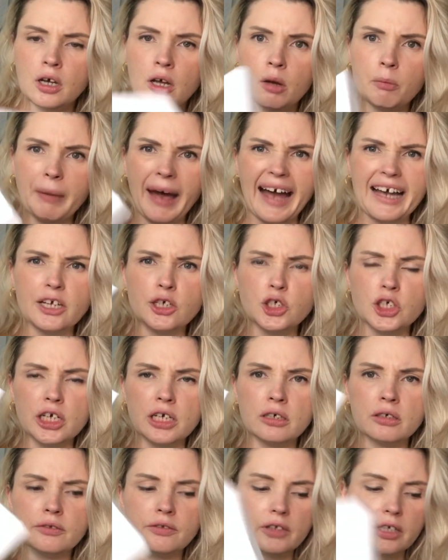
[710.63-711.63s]

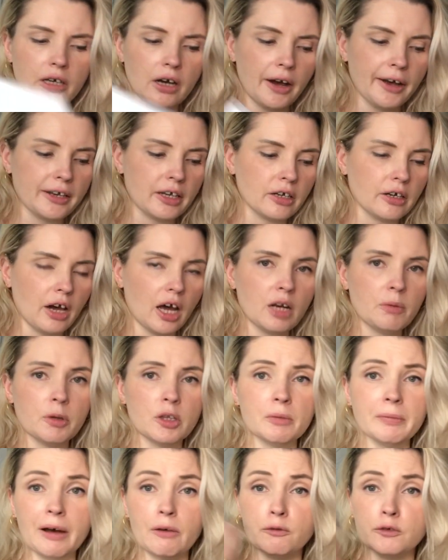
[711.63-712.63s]
packaging that I can kind of
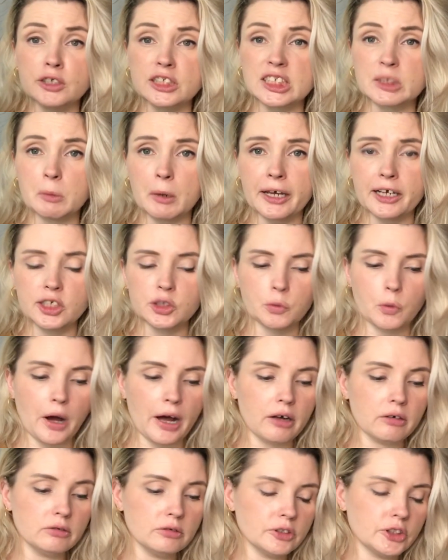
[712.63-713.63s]
put them out for display as
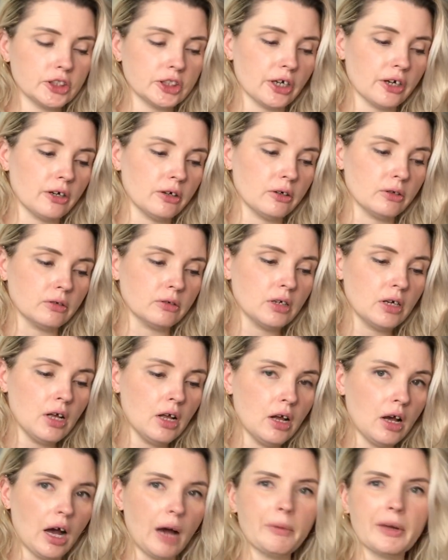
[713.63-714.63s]
well. So
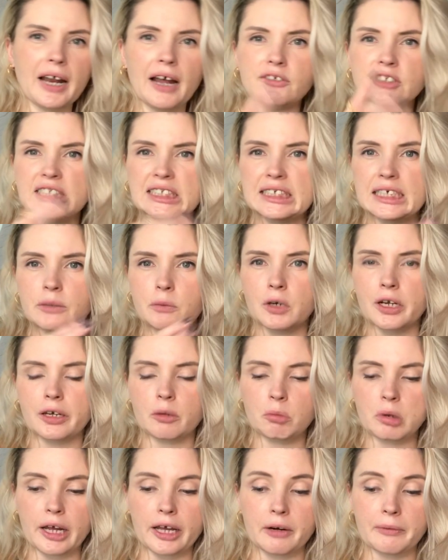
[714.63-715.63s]
I'm gonna have to see what I
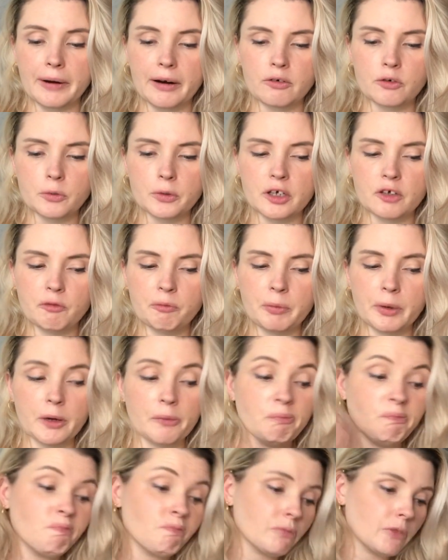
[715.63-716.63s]
can play around with,
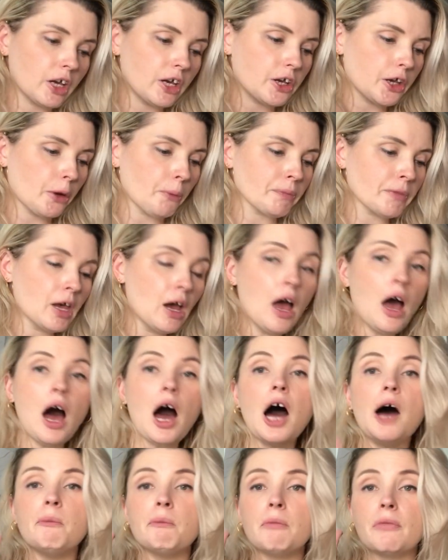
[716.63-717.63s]
but there you go.
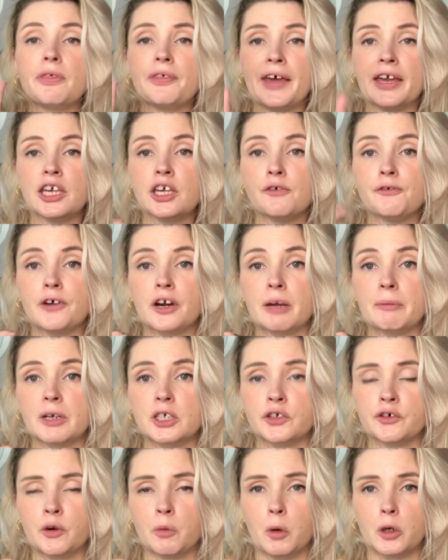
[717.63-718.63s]
Thank you very
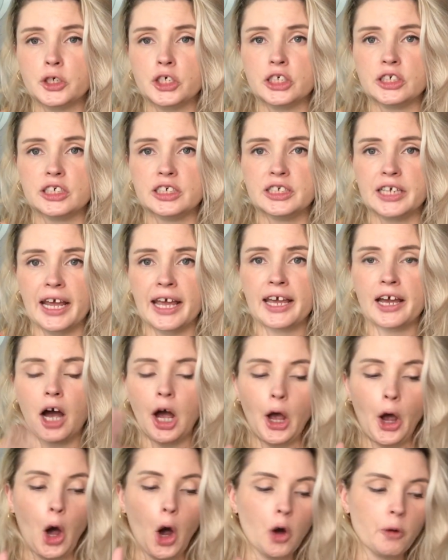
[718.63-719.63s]
much for watching today. I
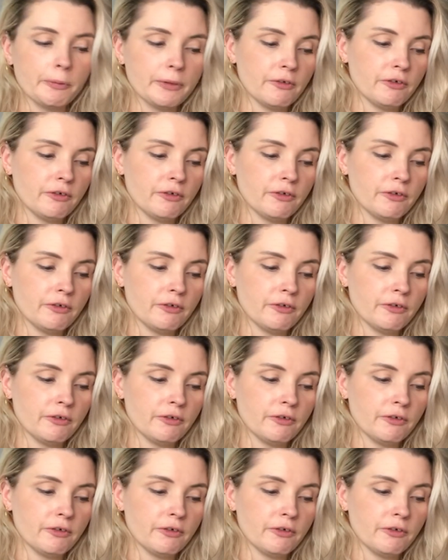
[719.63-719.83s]
hope you've